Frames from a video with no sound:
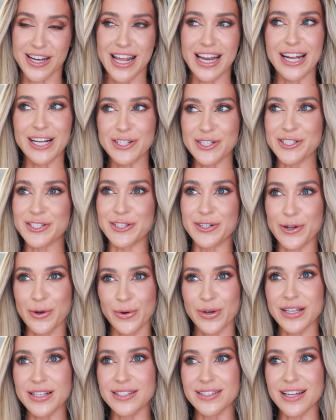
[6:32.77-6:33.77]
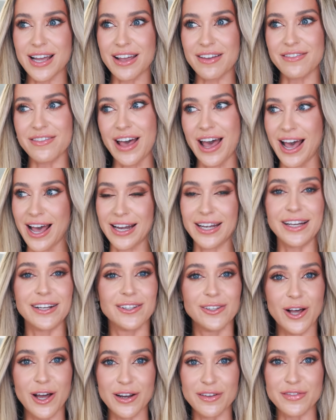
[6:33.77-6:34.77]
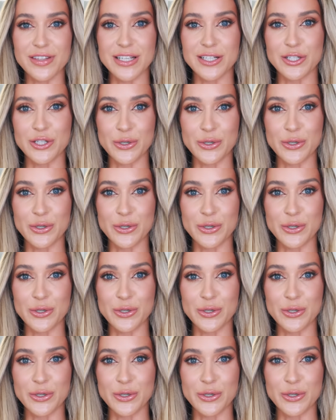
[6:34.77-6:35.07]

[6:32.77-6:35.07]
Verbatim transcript: and I just noticed I've added a lot of these